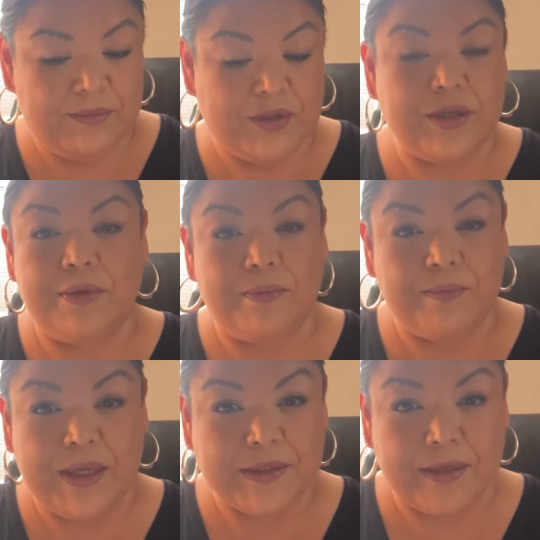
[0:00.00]
just gonna
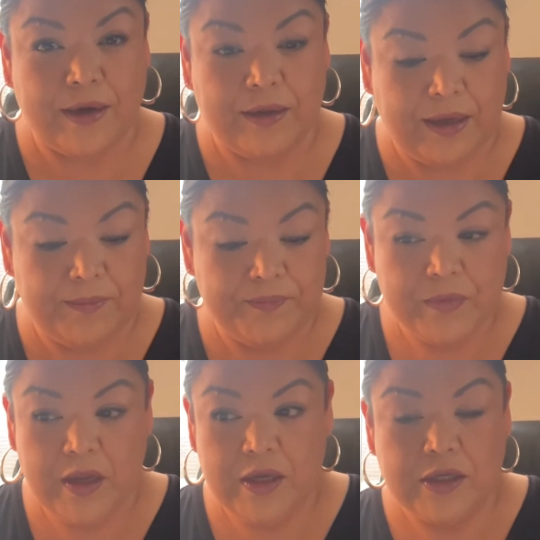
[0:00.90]
mess it all up.
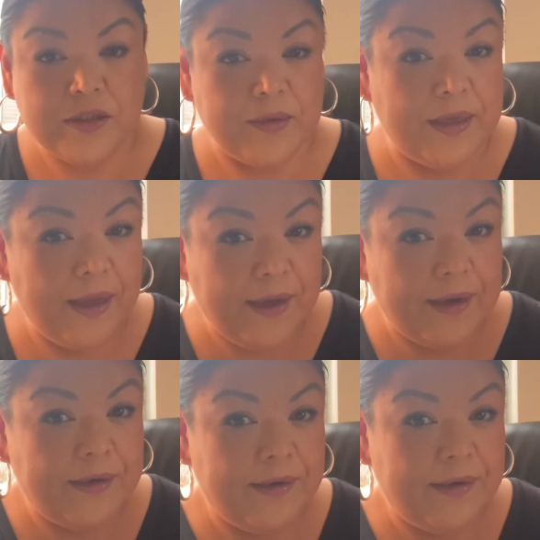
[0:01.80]
So again,